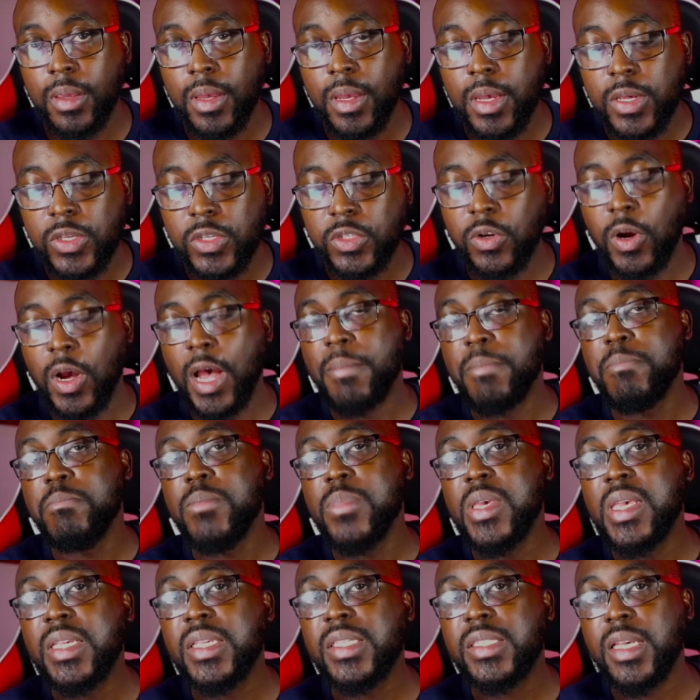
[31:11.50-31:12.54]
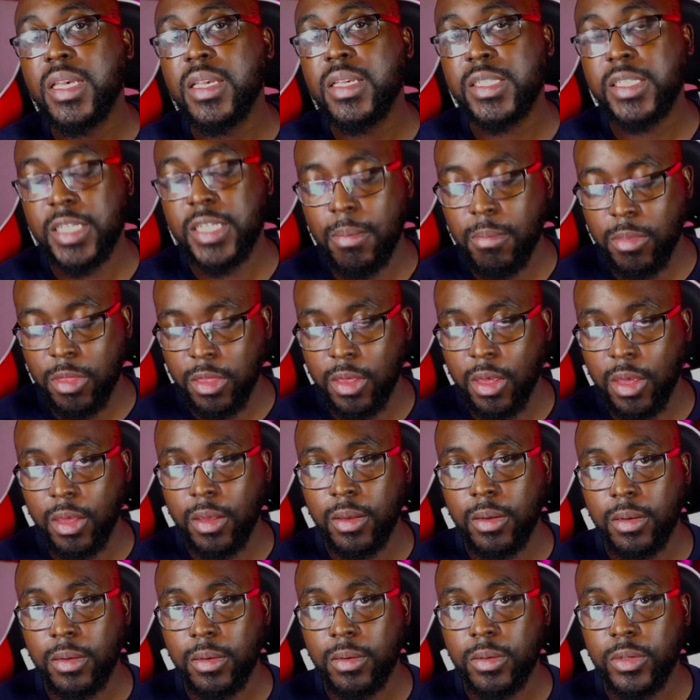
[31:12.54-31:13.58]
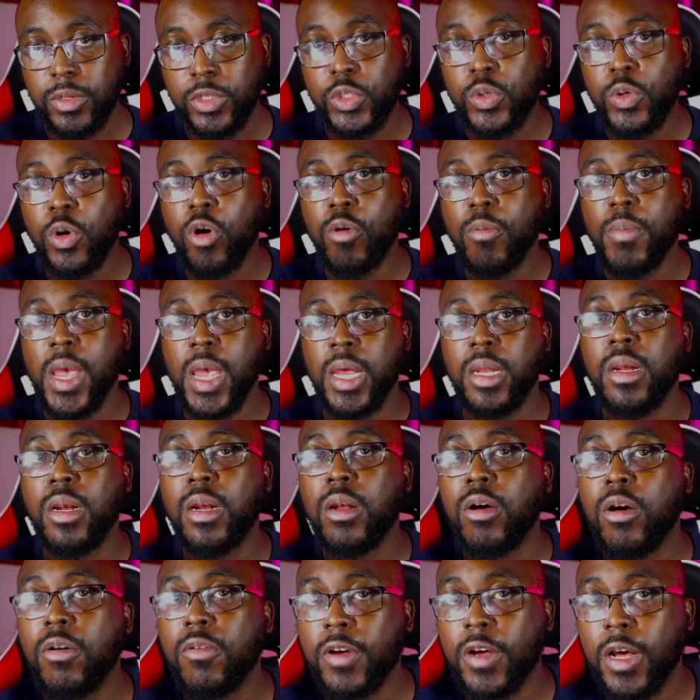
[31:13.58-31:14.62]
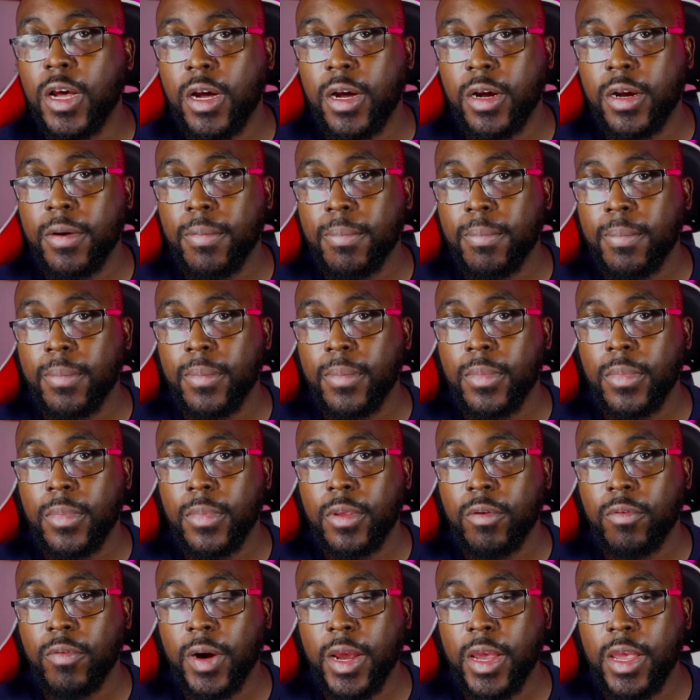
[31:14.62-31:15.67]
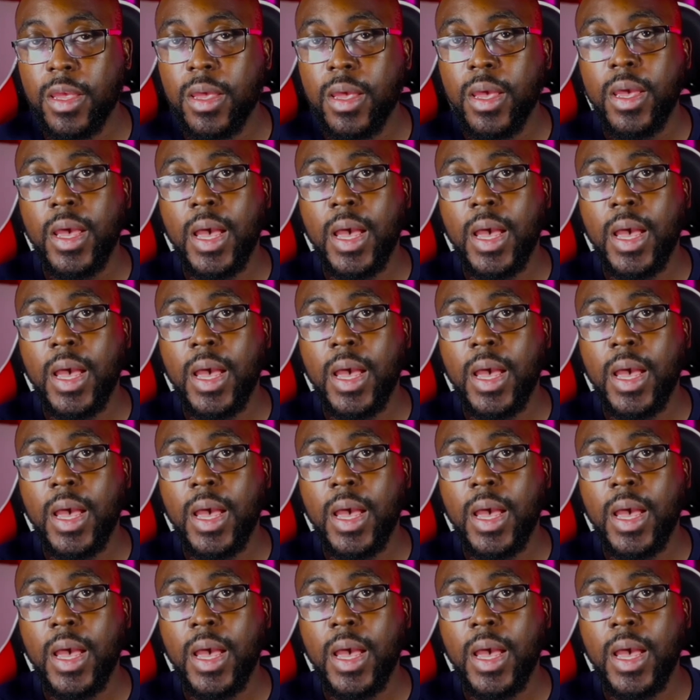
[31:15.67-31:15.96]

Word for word: So I'm missing something to obey the law of God, right?